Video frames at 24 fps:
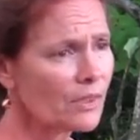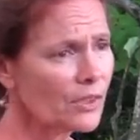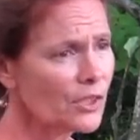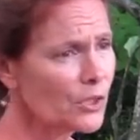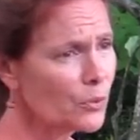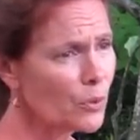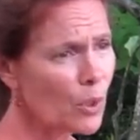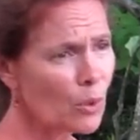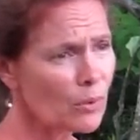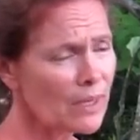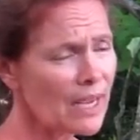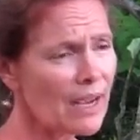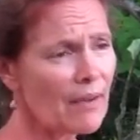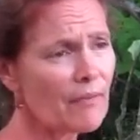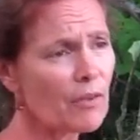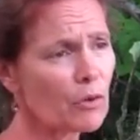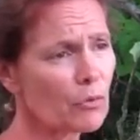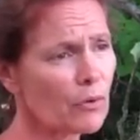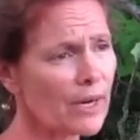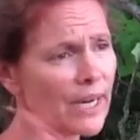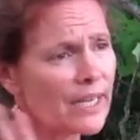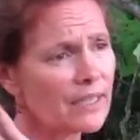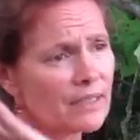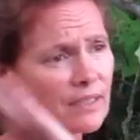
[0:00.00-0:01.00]
You won't have the
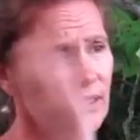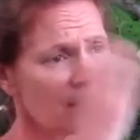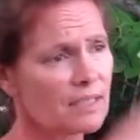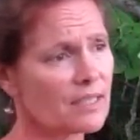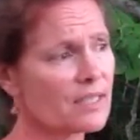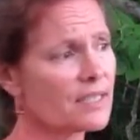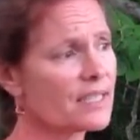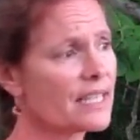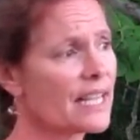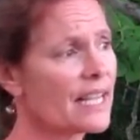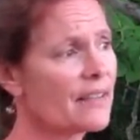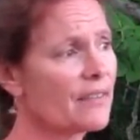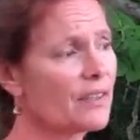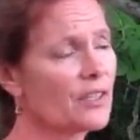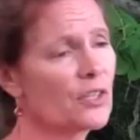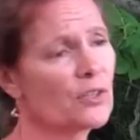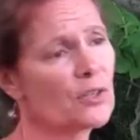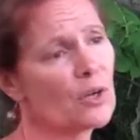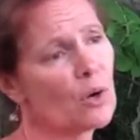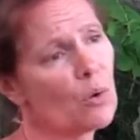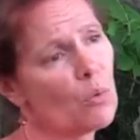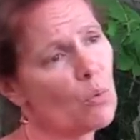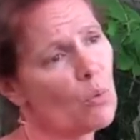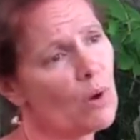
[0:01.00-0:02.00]
right to say that you
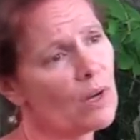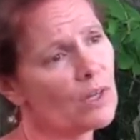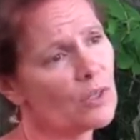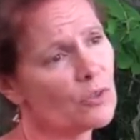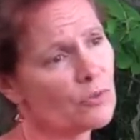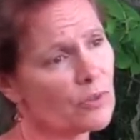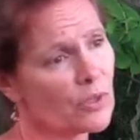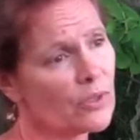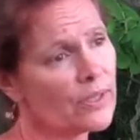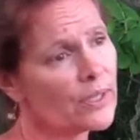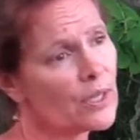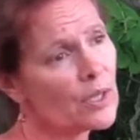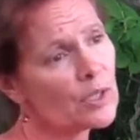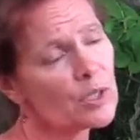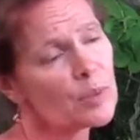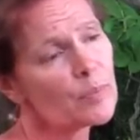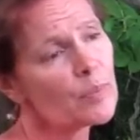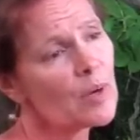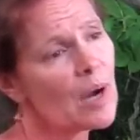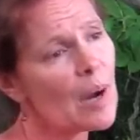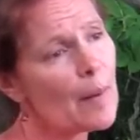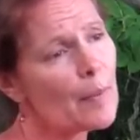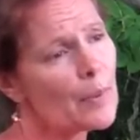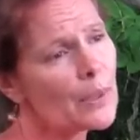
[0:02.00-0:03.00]
don't want drilling on your
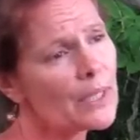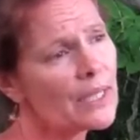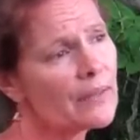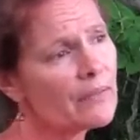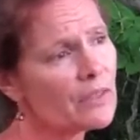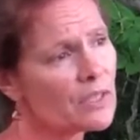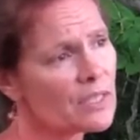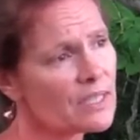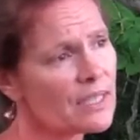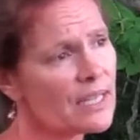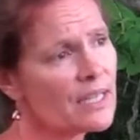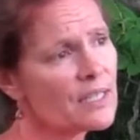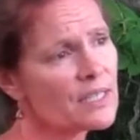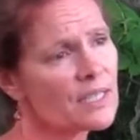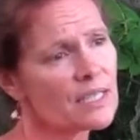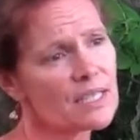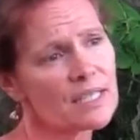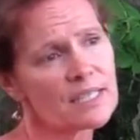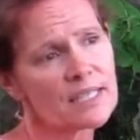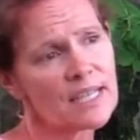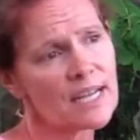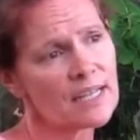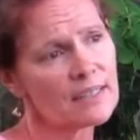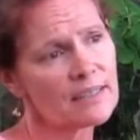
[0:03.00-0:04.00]
property. The state's going
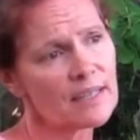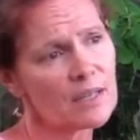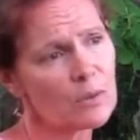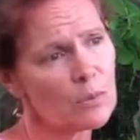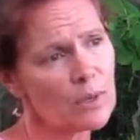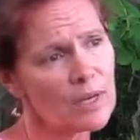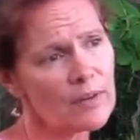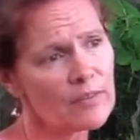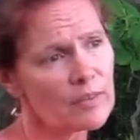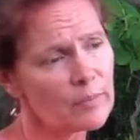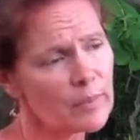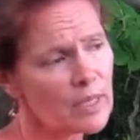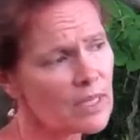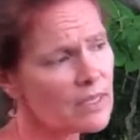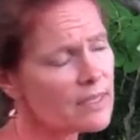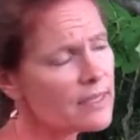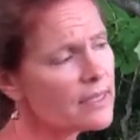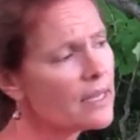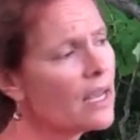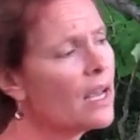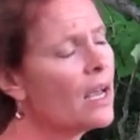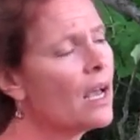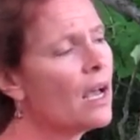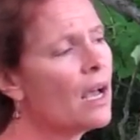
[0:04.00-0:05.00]
to take that away from
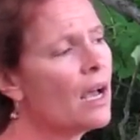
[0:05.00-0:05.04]
us.